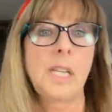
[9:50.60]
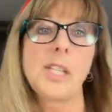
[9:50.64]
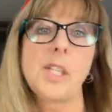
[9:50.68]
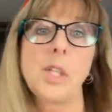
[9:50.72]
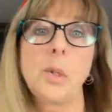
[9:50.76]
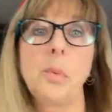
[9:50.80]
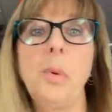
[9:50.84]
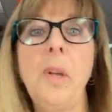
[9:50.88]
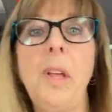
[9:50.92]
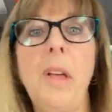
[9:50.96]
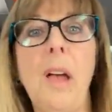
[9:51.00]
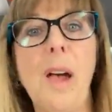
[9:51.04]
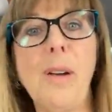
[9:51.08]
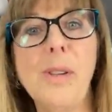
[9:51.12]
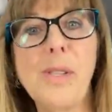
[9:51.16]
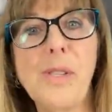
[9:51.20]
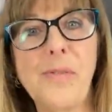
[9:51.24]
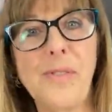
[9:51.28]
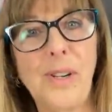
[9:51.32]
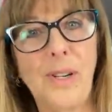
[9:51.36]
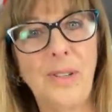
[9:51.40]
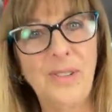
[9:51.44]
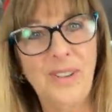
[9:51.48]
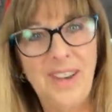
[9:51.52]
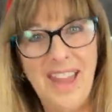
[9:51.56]
It's a Real House
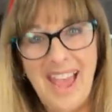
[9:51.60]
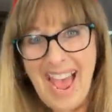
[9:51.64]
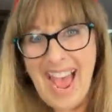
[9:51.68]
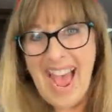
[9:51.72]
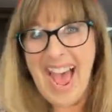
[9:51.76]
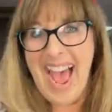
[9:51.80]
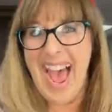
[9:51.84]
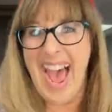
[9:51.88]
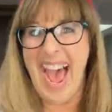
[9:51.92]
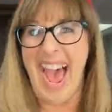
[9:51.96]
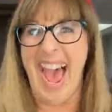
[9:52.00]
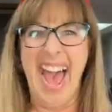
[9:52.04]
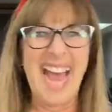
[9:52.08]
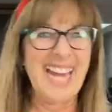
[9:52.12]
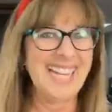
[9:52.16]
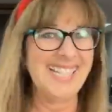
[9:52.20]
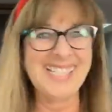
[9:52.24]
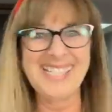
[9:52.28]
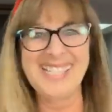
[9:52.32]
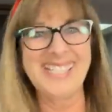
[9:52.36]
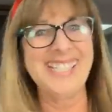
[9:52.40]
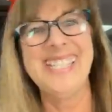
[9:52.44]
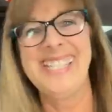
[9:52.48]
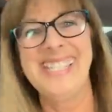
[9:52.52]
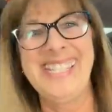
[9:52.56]
phone.
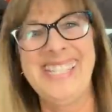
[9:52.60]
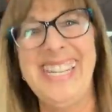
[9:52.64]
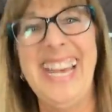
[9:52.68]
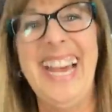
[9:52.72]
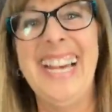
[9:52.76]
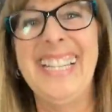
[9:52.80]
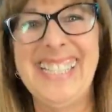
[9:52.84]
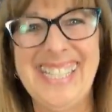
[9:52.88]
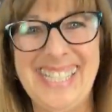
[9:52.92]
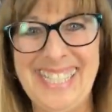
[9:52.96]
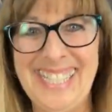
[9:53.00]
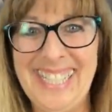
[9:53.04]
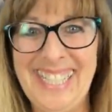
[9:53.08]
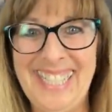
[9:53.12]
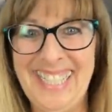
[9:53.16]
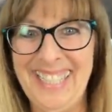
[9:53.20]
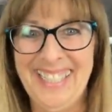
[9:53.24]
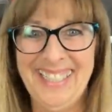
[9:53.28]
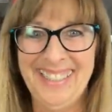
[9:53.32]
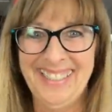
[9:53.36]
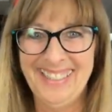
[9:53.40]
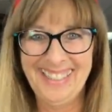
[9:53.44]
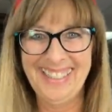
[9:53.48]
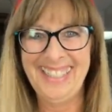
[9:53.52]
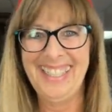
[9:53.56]
It's nostalgic oh.
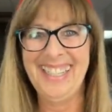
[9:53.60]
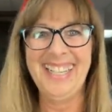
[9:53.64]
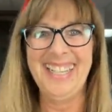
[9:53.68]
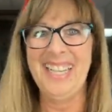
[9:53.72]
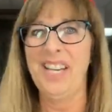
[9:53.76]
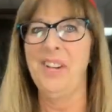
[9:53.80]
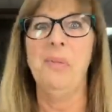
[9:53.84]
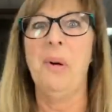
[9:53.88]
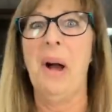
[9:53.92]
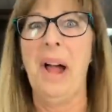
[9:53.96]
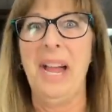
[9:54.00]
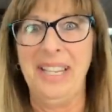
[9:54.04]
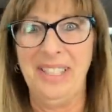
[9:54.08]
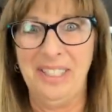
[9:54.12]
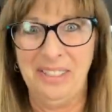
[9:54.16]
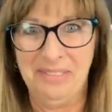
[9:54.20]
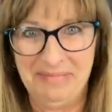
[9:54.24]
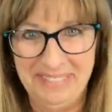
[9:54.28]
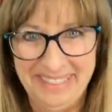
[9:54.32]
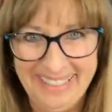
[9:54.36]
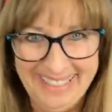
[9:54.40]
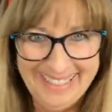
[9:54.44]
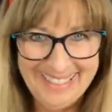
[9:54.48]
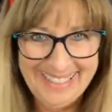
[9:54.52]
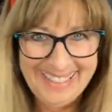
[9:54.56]
here in
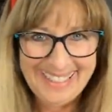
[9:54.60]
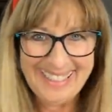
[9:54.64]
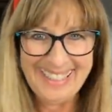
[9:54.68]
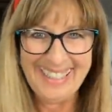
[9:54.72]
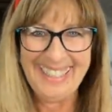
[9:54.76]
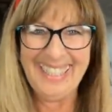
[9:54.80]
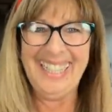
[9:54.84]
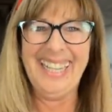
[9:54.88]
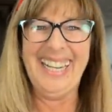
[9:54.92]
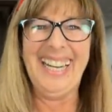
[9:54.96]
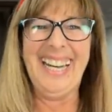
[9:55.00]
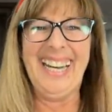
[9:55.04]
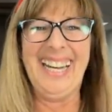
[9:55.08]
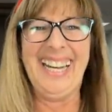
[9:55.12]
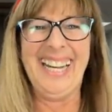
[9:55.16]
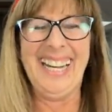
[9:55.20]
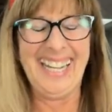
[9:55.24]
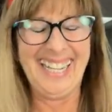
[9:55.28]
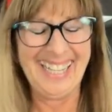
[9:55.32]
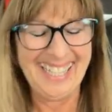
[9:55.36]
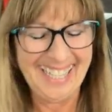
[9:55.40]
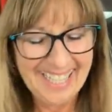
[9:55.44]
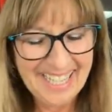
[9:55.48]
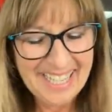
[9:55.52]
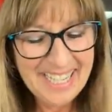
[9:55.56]
Wyoming.
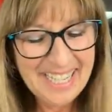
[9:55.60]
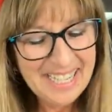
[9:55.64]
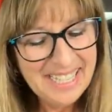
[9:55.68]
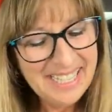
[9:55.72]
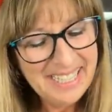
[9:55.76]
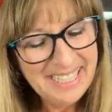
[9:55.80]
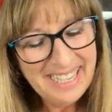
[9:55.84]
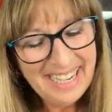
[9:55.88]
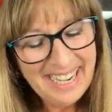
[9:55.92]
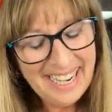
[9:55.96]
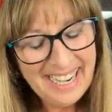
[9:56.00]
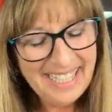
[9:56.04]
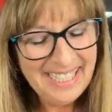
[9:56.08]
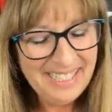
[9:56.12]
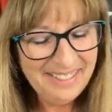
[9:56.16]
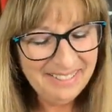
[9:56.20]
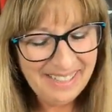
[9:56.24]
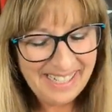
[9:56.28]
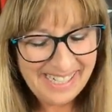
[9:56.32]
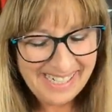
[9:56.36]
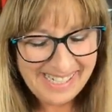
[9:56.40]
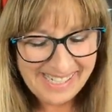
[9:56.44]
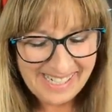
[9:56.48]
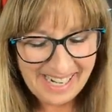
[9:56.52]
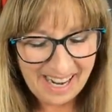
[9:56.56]

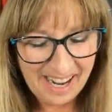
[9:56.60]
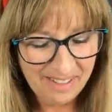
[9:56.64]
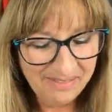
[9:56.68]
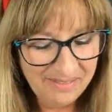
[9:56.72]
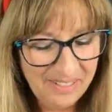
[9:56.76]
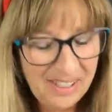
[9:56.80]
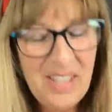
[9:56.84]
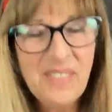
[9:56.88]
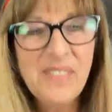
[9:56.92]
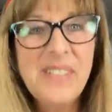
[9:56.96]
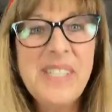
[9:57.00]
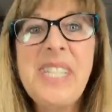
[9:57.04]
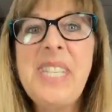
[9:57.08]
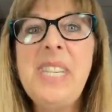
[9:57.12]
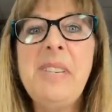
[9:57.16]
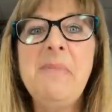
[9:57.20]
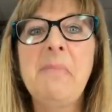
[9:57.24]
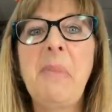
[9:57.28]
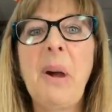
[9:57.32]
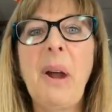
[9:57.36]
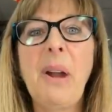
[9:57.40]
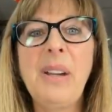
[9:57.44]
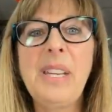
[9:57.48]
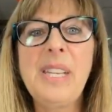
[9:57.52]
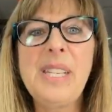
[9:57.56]
Anyways, um, we have a team
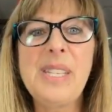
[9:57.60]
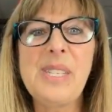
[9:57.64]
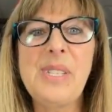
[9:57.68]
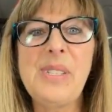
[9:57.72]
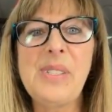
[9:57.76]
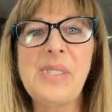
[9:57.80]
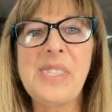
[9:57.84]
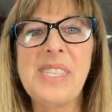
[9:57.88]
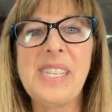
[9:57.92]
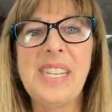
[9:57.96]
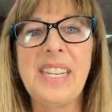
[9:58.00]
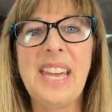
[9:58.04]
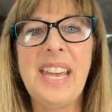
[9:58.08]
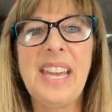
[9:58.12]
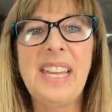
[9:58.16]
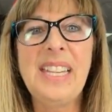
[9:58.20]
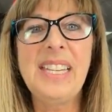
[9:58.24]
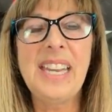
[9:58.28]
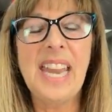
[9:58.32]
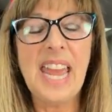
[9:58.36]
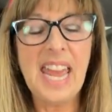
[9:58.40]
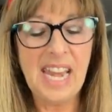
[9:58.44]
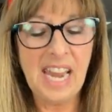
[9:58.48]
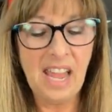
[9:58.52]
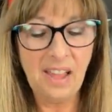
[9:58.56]
party Tuesday
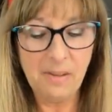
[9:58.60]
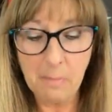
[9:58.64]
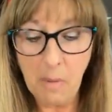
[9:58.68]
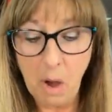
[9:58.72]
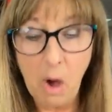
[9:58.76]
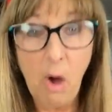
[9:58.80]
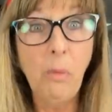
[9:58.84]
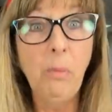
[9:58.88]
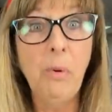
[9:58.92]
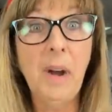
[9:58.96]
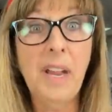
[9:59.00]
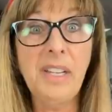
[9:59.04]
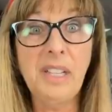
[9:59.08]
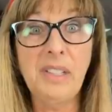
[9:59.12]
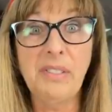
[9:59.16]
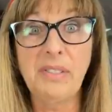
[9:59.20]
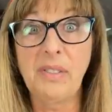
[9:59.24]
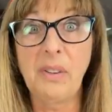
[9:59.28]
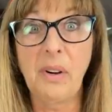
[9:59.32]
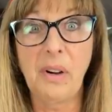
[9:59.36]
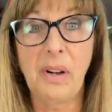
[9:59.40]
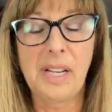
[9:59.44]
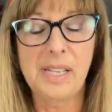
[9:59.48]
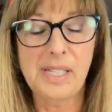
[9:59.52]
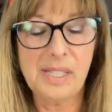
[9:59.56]
night, and I'm all ready
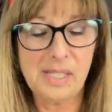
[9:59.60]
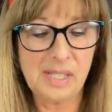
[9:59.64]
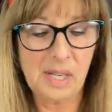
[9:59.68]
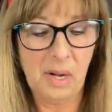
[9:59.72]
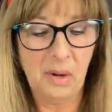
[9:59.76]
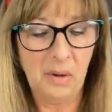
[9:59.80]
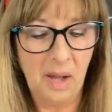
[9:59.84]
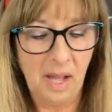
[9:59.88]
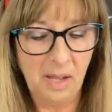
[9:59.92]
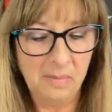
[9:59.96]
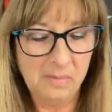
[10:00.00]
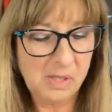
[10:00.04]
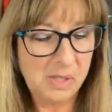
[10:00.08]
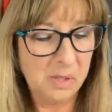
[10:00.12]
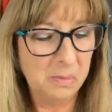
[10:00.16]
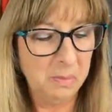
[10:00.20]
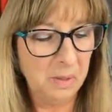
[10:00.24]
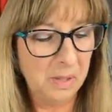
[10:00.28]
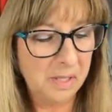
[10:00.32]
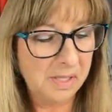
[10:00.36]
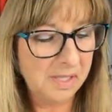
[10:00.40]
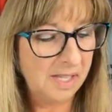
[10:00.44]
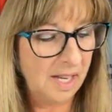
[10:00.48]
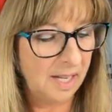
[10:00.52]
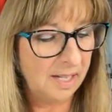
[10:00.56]
for it. So I'm super
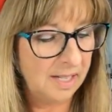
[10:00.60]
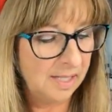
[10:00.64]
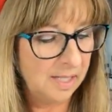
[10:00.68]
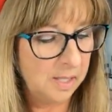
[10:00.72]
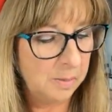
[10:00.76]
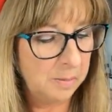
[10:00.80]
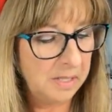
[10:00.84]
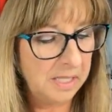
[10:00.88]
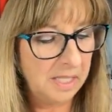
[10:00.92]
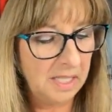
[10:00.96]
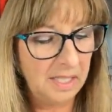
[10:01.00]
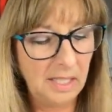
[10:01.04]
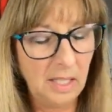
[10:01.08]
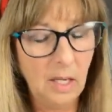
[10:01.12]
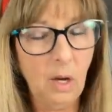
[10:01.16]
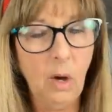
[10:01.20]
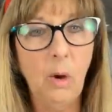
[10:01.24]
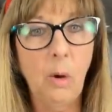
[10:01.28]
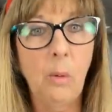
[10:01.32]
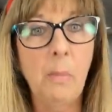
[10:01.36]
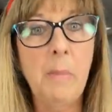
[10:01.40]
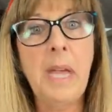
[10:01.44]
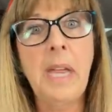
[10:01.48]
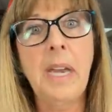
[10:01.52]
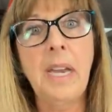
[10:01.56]
excited to be getting
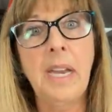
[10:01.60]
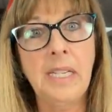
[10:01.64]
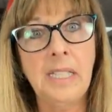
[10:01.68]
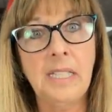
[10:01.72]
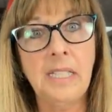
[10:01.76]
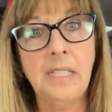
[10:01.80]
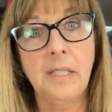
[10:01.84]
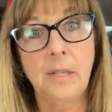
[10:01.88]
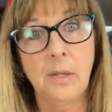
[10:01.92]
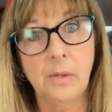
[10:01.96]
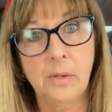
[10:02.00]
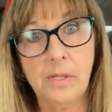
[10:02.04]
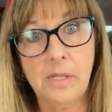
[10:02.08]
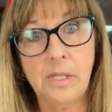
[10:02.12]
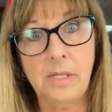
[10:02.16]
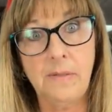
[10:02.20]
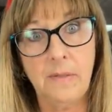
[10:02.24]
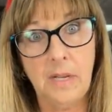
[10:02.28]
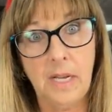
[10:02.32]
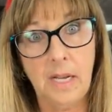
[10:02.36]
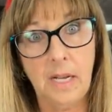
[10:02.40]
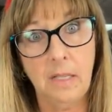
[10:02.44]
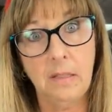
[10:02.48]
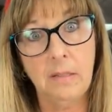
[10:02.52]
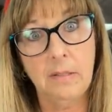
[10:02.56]
home, and I need to go see
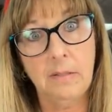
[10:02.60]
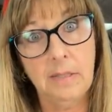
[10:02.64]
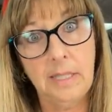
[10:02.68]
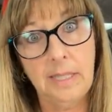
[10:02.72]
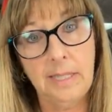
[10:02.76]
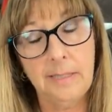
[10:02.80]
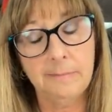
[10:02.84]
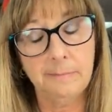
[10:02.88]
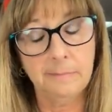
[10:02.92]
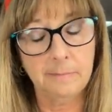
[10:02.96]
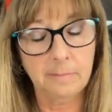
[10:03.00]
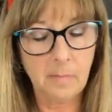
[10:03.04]
Val, right?